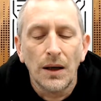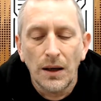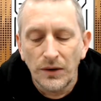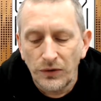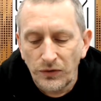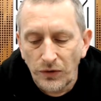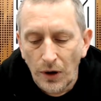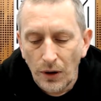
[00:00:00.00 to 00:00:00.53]

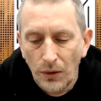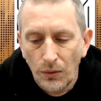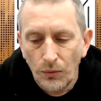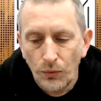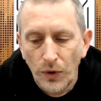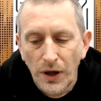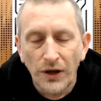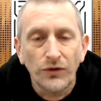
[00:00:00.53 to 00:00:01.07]
So
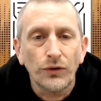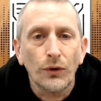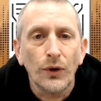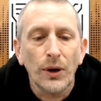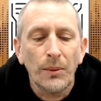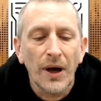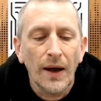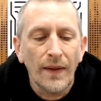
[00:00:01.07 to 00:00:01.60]
really sorry
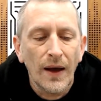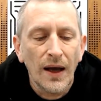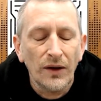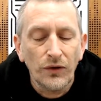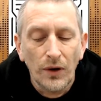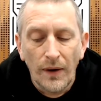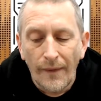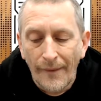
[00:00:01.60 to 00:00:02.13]
about
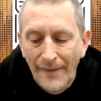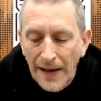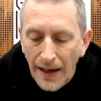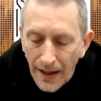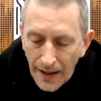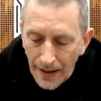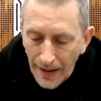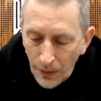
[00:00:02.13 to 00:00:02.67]
that.
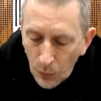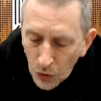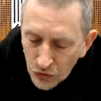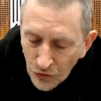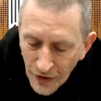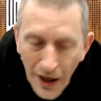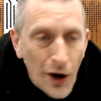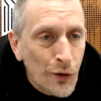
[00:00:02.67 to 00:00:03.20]
It
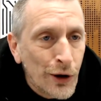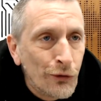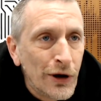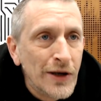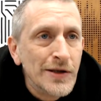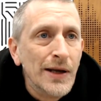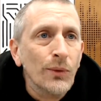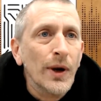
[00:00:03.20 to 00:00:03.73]
wasn't the only
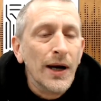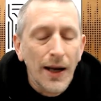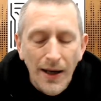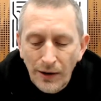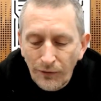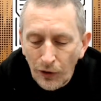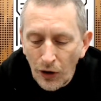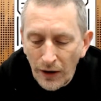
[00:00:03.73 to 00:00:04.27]
reason it went
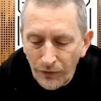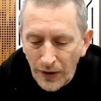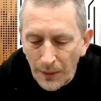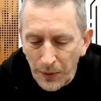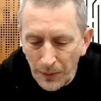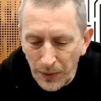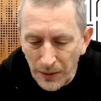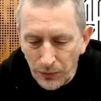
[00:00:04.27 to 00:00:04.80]
end of life. A
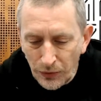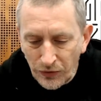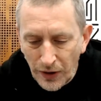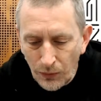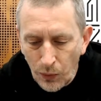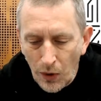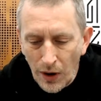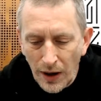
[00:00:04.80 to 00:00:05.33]
couple of people
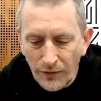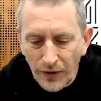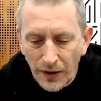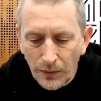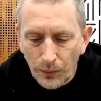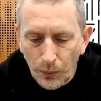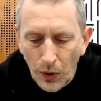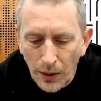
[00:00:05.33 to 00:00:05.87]
said, why
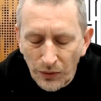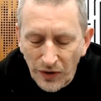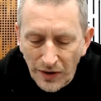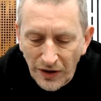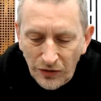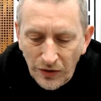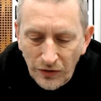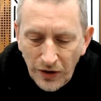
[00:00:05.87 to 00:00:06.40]
was it
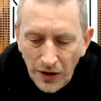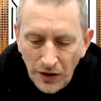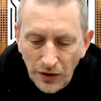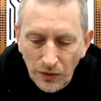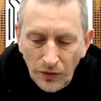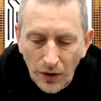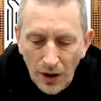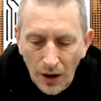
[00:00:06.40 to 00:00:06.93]

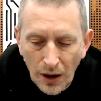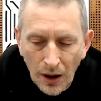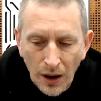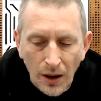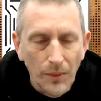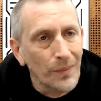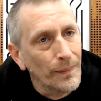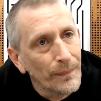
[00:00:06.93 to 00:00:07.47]
discontinued?
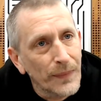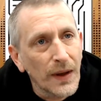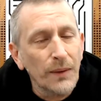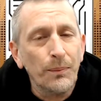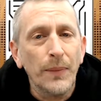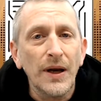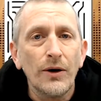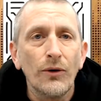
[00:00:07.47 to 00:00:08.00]

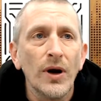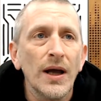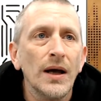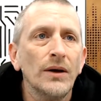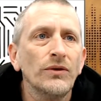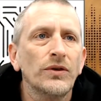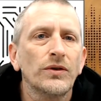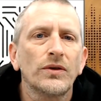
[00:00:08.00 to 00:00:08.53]
It'd been
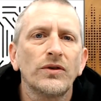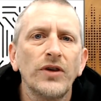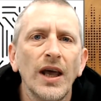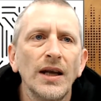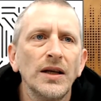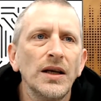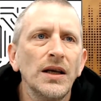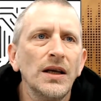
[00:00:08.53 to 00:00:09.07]
around
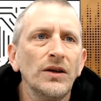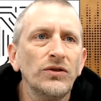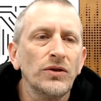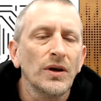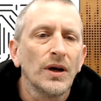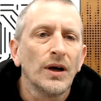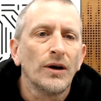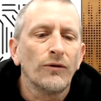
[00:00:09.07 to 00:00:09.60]
10 years
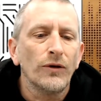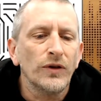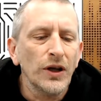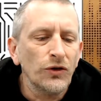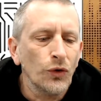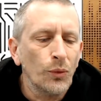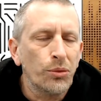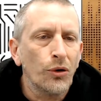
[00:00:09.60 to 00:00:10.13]
for a
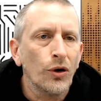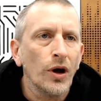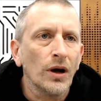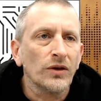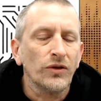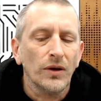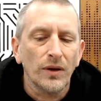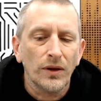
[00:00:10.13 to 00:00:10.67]
digital
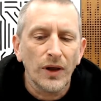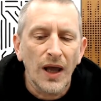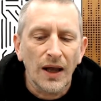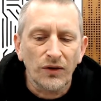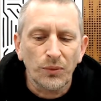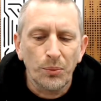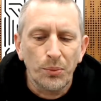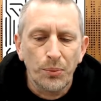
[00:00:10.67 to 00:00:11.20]
product.
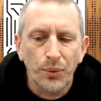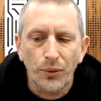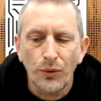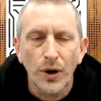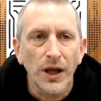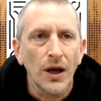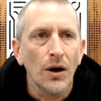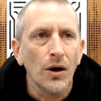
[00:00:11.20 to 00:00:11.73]
That's
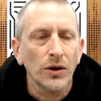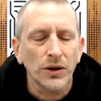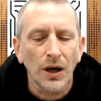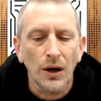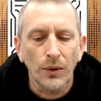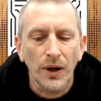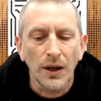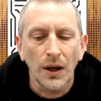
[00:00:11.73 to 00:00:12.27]
pretty hard
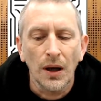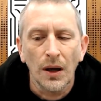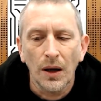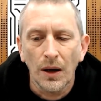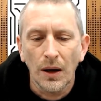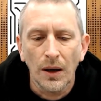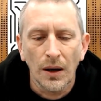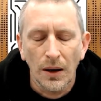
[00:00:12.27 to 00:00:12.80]
going.
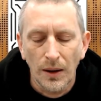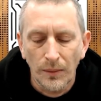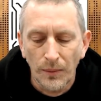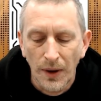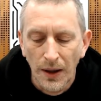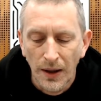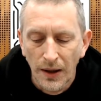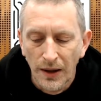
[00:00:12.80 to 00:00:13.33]

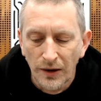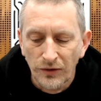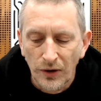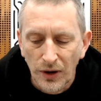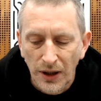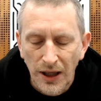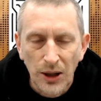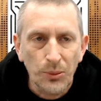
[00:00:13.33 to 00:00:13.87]

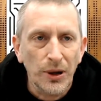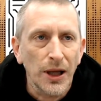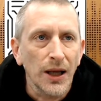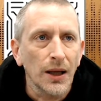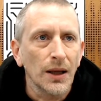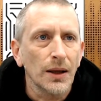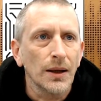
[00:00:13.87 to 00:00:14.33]
So keeping it